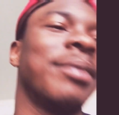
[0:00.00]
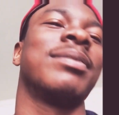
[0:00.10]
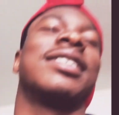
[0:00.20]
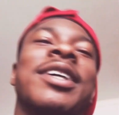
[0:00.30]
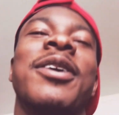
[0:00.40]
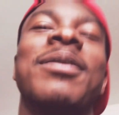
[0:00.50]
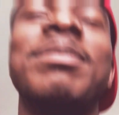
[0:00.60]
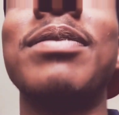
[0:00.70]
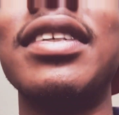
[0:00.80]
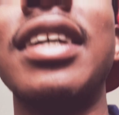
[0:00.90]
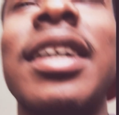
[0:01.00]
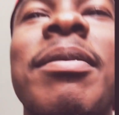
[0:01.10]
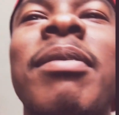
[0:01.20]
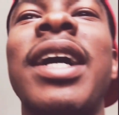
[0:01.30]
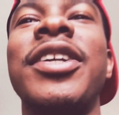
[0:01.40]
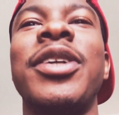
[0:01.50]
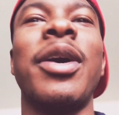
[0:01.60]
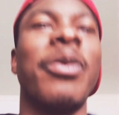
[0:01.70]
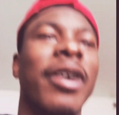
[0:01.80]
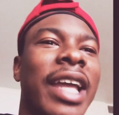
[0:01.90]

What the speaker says: So, mind you, I work